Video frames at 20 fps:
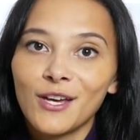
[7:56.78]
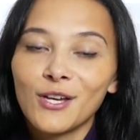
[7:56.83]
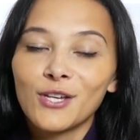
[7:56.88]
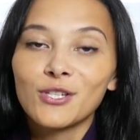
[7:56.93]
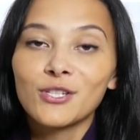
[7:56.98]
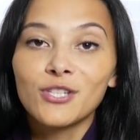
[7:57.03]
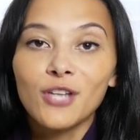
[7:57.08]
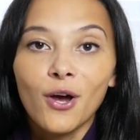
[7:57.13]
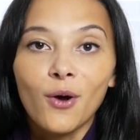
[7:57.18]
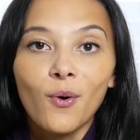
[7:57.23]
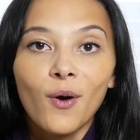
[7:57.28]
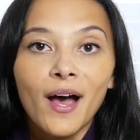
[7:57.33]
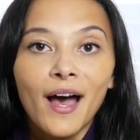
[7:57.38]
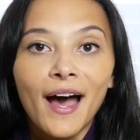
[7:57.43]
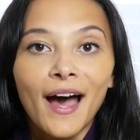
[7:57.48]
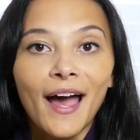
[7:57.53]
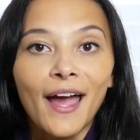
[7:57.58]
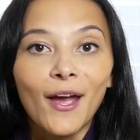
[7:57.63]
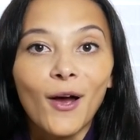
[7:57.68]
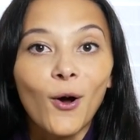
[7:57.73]
So
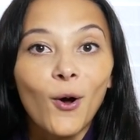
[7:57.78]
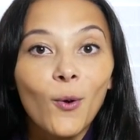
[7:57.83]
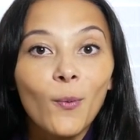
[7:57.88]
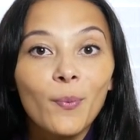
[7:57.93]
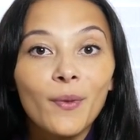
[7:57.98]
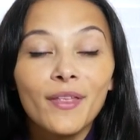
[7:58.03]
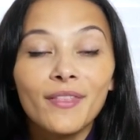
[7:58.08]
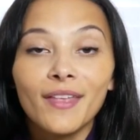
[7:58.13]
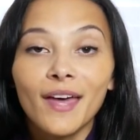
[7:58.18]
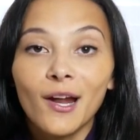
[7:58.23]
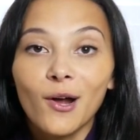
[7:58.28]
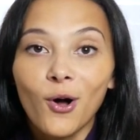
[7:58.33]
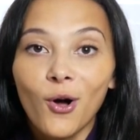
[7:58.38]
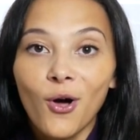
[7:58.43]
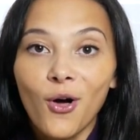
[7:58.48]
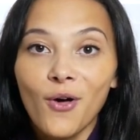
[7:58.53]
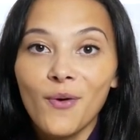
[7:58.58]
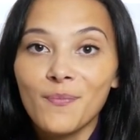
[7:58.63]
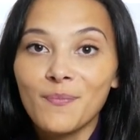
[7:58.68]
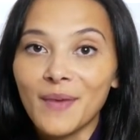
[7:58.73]
I hope that
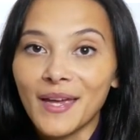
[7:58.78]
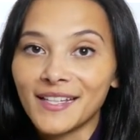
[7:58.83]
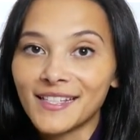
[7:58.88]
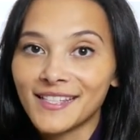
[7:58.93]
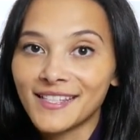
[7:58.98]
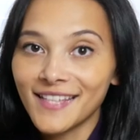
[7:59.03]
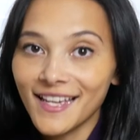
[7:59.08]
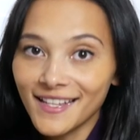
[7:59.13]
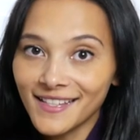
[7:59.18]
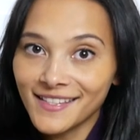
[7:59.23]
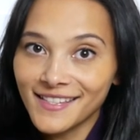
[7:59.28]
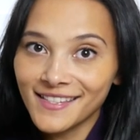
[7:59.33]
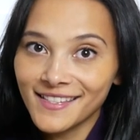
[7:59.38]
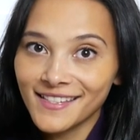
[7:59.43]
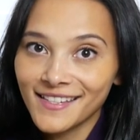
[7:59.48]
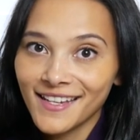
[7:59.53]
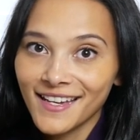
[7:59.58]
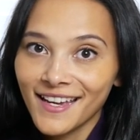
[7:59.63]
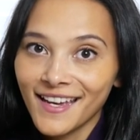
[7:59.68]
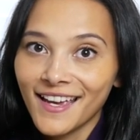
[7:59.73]
all made
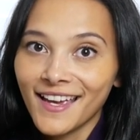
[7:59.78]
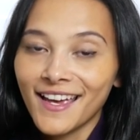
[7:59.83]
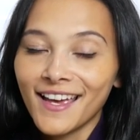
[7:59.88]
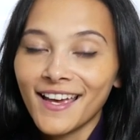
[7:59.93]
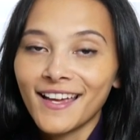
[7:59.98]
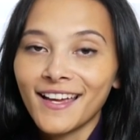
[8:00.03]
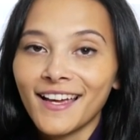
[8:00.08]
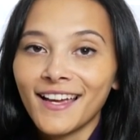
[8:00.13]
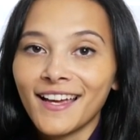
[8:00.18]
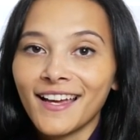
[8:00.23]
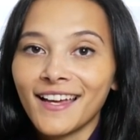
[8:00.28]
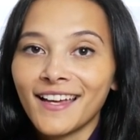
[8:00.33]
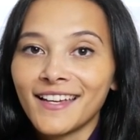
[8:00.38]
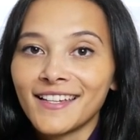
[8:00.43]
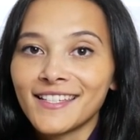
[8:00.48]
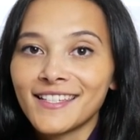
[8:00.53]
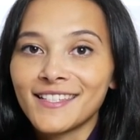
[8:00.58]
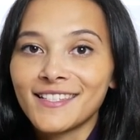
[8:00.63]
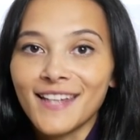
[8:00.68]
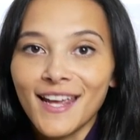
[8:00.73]
sense.
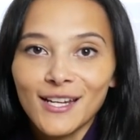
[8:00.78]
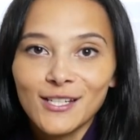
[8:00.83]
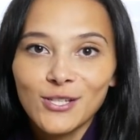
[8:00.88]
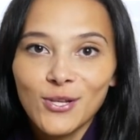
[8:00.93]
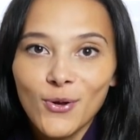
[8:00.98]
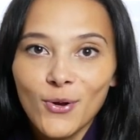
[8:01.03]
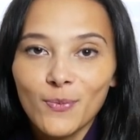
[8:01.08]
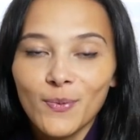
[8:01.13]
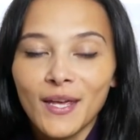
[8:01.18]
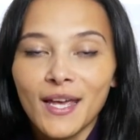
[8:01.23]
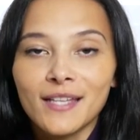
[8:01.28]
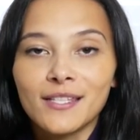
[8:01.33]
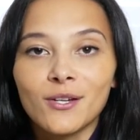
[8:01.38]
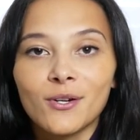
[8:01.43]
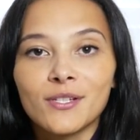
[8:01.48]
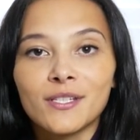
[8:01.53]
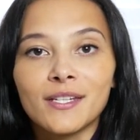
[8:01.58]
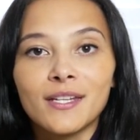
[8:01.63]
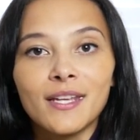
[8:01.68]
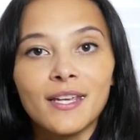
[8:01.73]
Stay tuned because
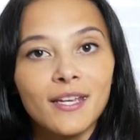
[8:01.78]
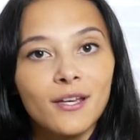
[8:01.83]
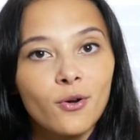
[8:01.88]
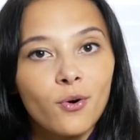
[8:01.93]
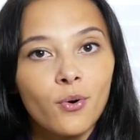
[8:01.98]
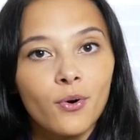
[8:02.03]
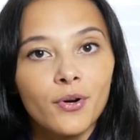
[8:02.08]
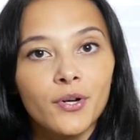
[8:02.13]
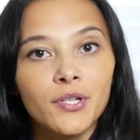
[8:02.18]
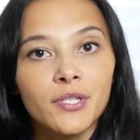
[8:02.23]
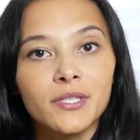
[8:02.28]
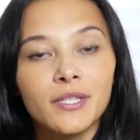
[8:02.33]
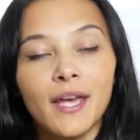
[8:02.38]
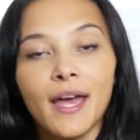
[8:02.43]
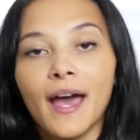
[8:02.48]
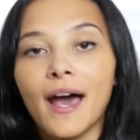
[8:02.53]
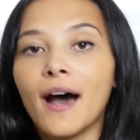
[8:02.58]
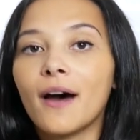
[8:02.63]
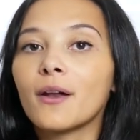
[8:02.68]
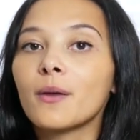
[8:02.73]
there is an e-course,
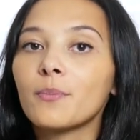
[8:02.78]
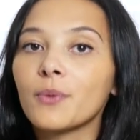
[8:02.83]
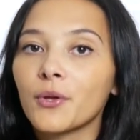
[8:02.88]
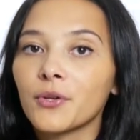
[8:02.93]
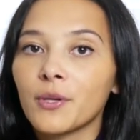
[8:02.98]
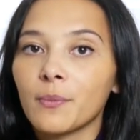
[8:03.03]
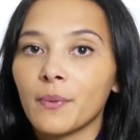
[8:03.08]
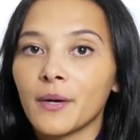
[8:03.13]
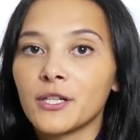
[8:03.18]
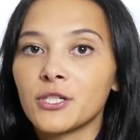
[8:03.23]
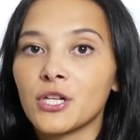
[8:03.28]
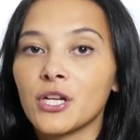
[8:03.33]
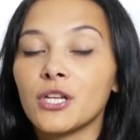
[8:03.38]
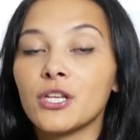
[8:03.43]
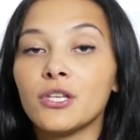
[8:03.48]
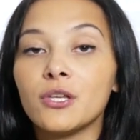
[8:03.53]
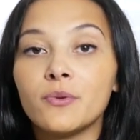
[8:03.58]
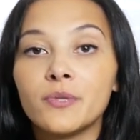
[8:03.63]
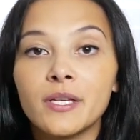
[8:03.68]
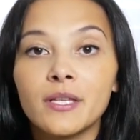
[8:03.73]
How to Build a Budget
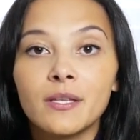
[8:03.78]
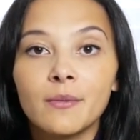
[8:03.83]
Using